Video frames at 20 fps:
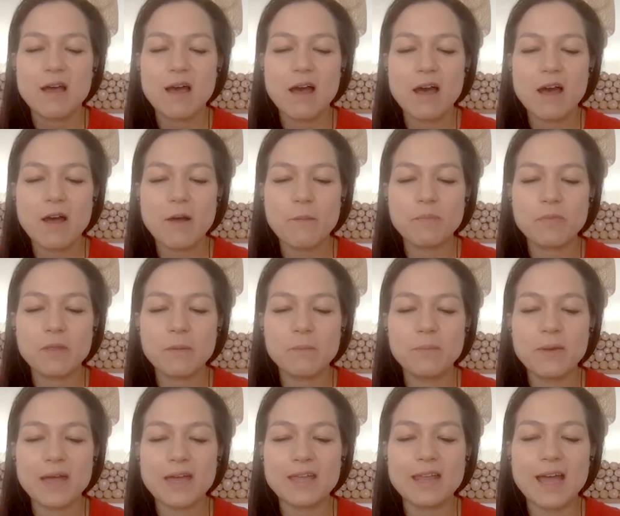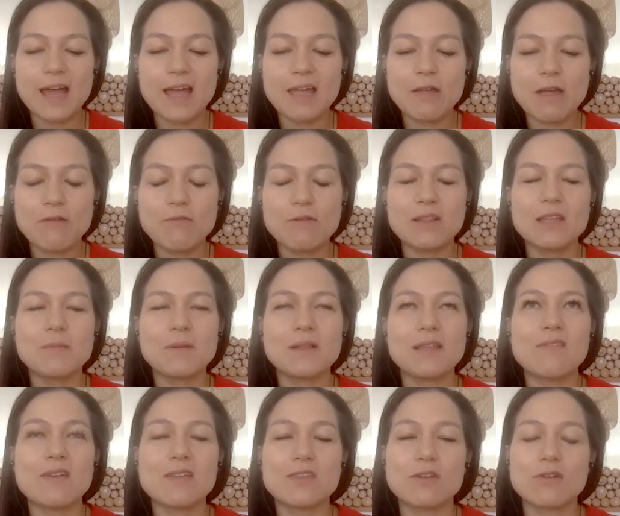Um, but I, I really
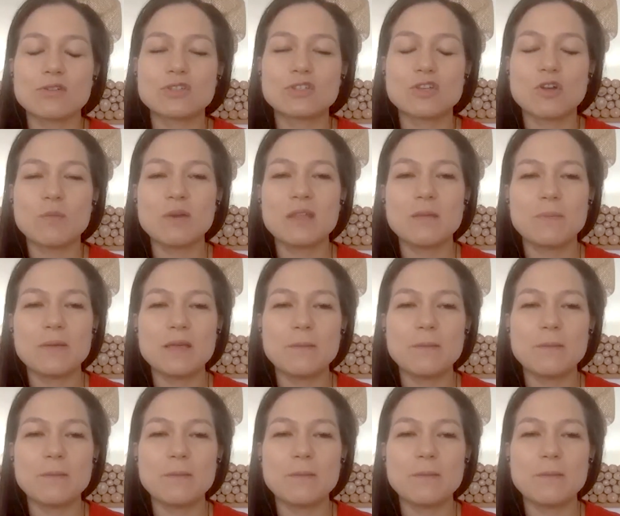believe that there are so many